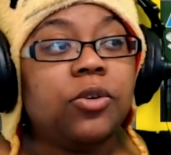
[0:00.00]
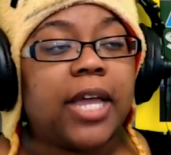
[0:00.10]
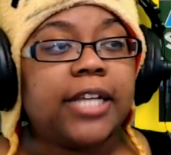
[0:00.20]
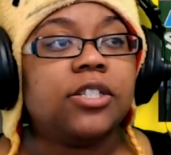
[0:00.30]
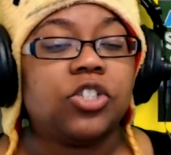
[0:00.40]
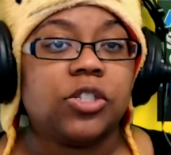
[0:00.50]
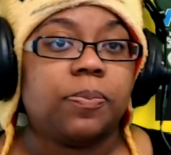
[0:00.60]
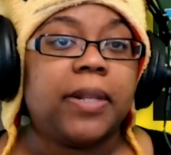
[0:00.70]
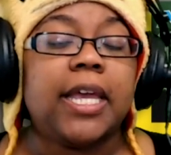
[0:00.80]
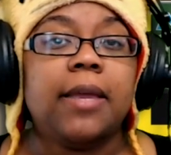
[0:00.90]
get to just
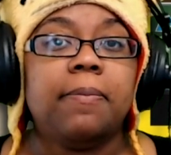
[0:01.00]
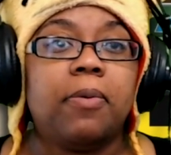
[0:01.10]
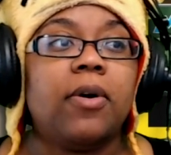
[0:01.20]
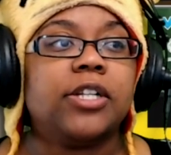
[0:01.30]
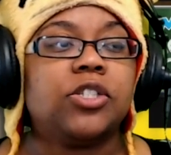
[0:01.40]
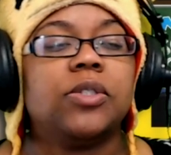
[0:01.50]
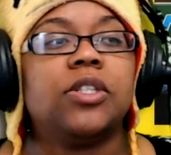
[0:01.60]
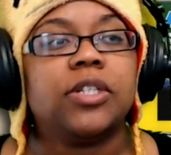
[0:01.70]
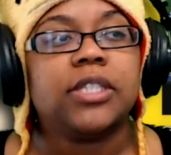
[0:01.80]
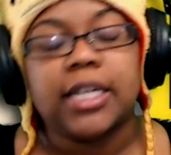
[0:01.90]
play Boris. So it
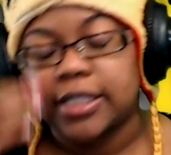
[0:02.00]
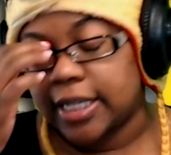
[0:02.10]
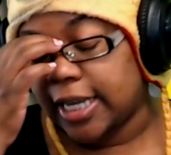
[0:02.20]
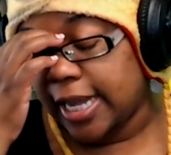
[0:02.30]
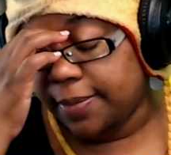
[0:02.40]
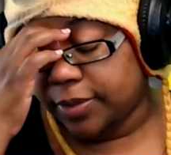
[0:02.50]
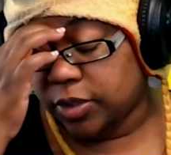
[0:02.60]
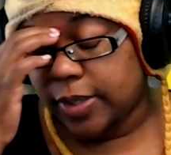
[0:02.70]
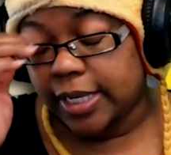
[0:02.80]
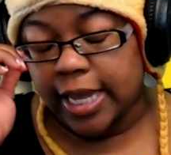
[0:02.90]
looks like it's like an
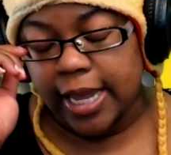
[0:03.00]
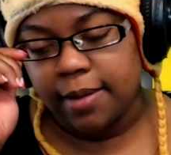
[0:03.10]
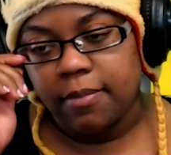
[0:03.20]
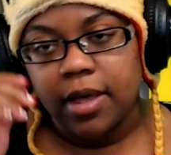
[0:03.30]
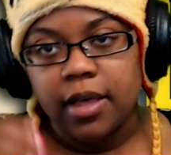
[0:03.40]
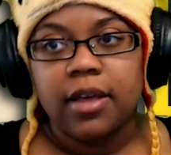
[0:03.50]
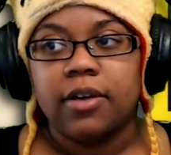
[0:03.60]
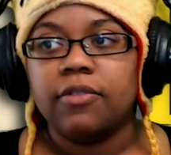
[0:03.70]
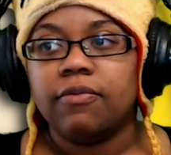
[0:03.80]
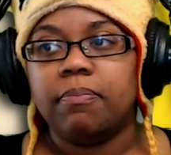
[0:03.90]
in-between
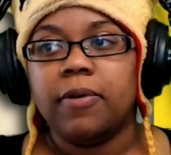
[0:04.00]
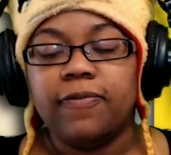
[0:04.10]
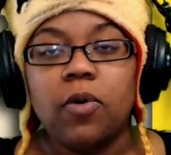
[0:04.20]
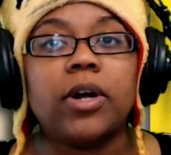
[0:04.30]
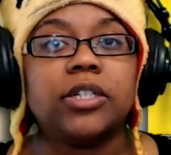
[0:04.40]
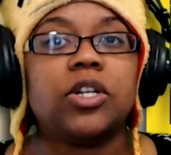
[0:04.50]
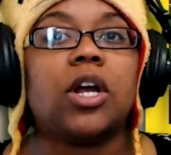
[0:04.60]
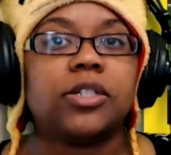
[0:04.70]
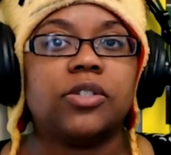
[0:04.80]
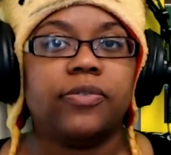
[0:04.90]
game before
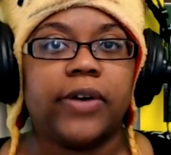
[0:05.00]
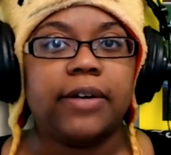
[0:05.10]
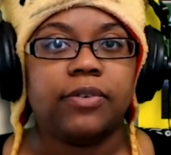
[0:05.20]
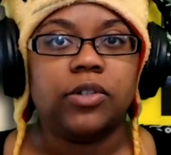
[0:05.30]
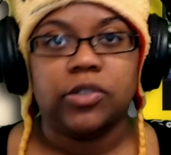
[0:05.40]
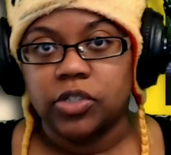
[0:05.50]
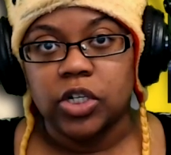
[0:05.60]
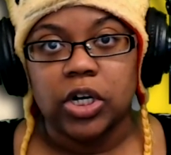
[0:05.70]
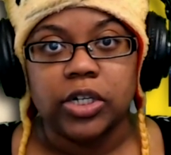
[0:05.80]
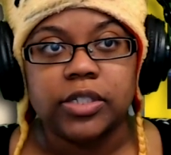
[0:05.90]
Dark Survival
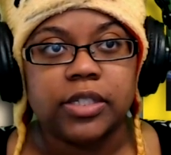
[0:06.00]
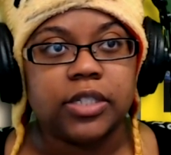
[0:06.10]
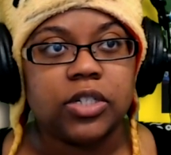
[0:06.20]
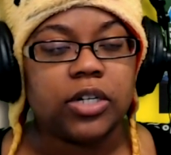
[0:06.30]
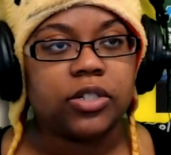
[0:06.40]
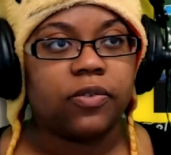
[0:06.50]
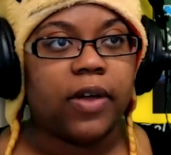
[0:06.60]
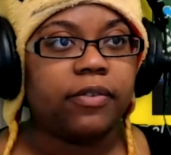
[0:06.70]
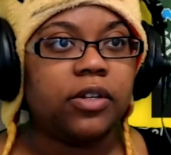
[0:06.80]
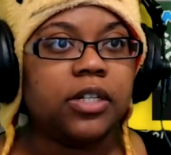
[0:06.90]
starts, the Dark
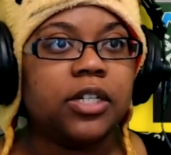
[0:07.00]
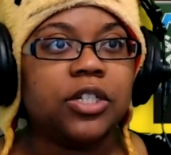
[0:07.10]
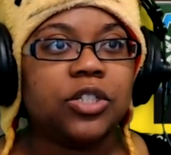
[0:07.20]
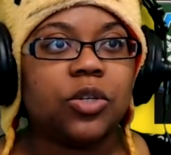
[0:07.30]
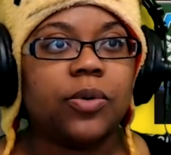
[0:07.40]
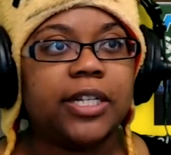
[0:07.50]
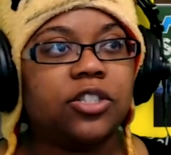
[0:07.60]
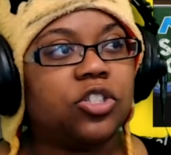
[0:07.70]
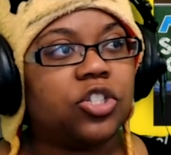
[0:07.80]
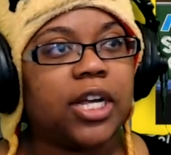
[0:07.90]
Survival. So
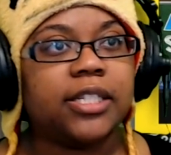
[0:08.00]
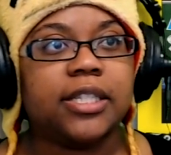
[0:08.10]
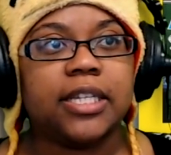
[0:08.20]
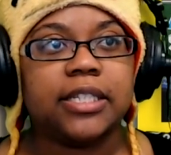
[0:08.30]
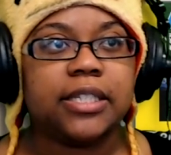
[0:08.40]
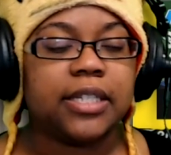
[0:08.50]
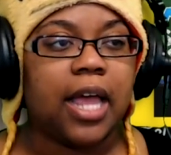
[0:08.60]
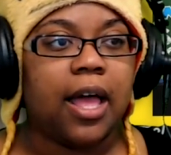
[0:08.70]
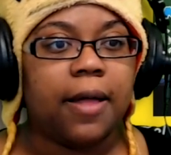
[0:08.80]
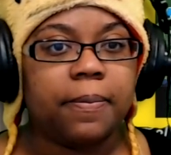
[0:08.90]
it's just this,
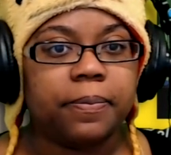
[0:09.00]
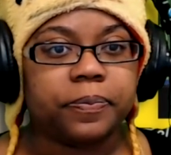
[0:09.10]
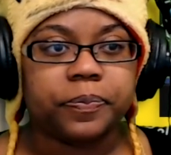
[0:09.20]
um,